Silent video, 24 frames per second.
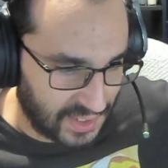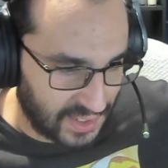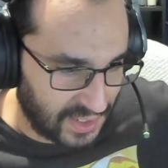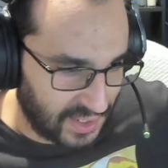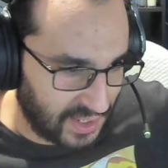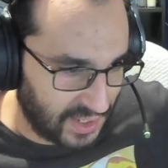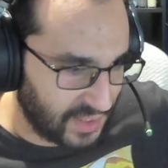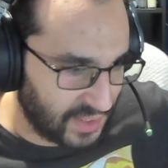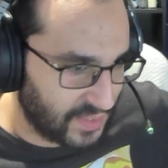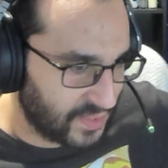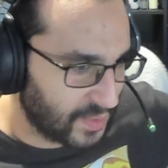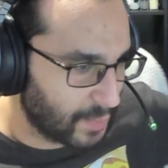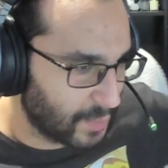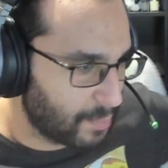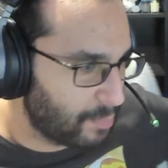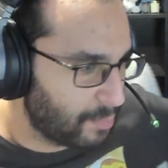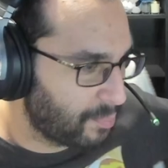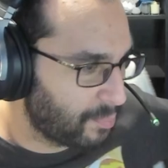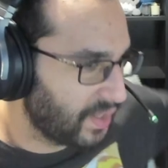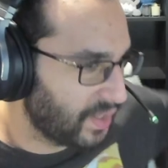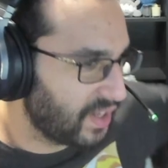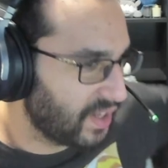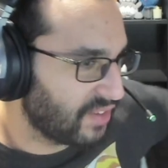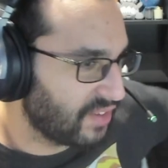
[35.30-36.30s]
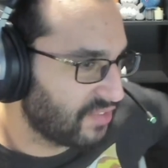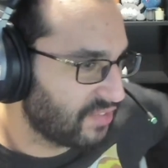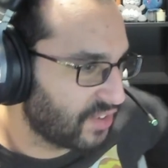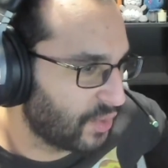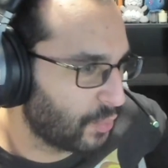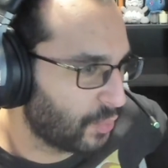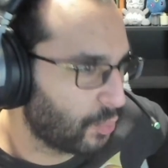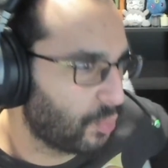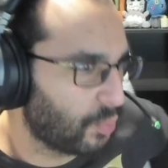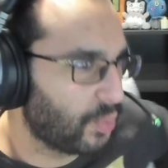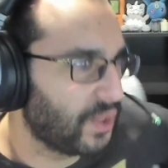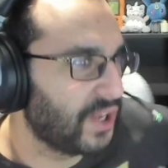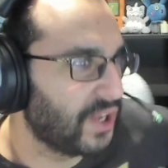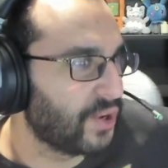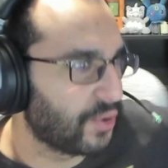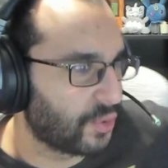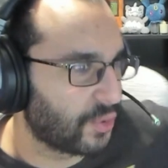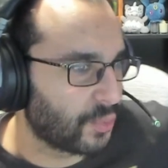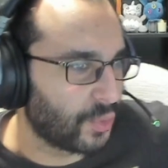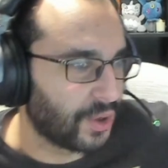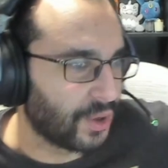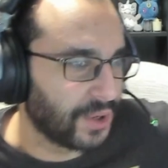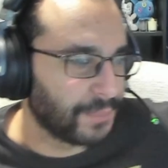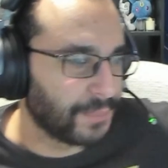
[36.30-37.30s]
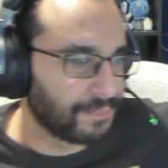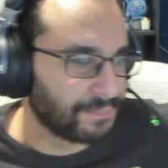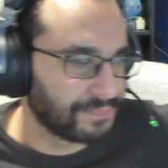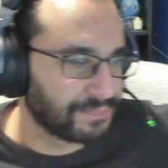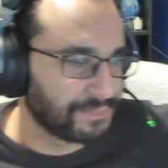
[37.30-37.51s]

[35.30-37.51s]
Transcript: it's a bit of a weird one.